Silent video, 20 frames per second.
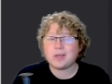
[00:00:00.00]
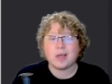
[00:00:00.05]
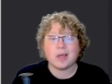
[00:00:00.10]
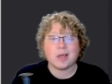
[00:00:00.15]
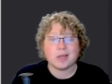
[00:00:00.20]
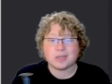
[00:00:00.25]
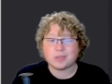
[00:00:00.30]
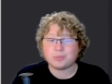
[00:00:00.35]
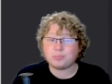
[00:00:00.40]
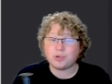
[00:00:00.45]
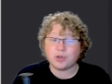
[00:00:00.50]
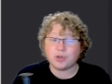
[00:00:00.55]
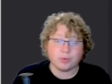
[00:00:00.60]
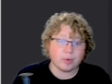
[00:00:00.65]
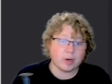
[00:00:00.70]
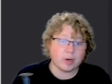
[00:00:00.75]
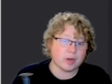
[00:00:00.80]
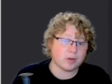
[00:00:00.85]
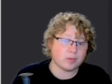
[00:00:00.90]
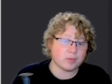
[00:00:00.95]
as a
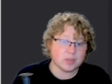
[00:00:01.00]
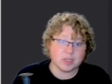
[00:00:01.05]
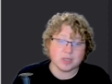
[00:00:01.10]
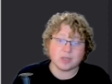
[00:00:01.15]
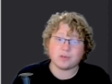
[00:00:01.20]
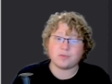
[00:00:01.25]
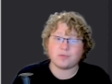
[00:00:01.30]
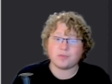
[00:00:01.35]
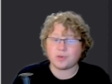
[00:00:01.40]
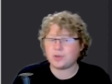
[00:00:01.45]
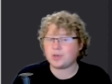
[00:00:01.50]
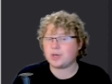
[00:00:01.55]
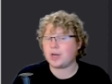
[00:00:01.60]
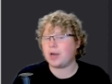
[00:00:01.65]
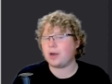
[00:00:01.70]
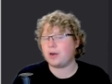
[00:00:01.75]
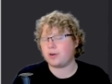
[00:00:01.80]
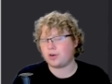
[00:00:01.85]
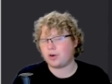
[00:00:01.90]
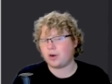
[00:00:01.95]
prerequisite for
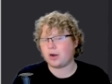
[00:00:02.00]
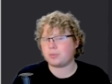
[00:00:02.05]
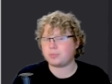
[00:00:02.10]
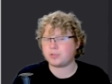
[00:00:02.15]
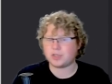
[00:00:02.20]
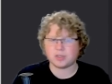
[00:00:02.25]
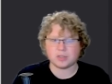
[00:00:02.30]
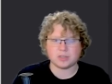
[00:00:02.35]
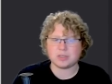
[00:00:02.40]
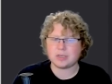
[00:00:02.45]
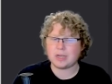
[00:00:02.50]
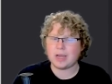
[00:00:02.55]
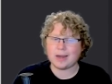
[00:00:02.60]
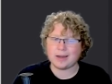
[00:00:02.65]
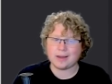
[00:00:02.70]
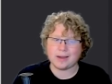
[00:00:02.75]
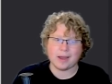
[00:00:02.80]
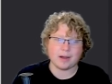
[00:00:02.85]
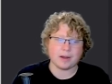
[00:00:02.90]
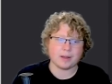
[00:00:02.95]
character options,
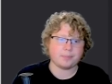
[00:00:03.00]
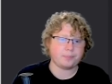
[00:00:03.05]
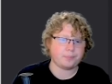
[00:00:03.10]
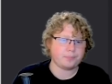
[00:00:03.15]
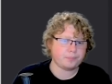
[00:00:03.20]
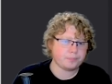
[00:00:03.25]
yada yada.